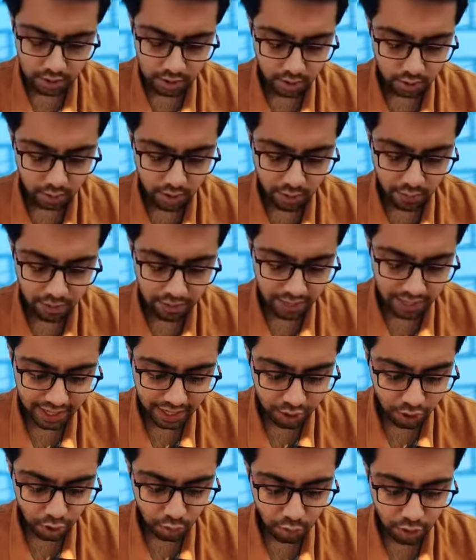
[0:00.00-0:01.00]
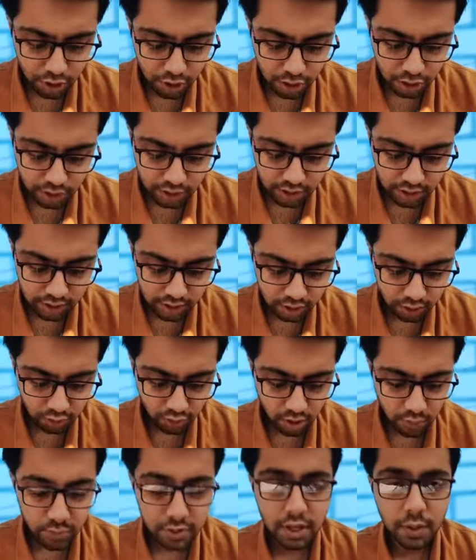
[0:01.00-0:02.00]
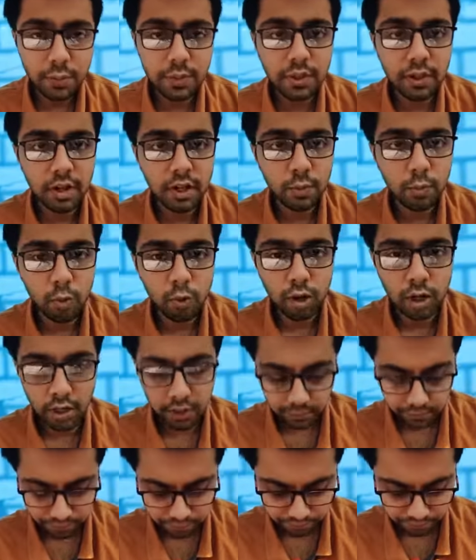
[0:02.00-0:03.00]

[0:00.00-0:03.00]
squamous and cuboidal, or it's a squamous epithelium only.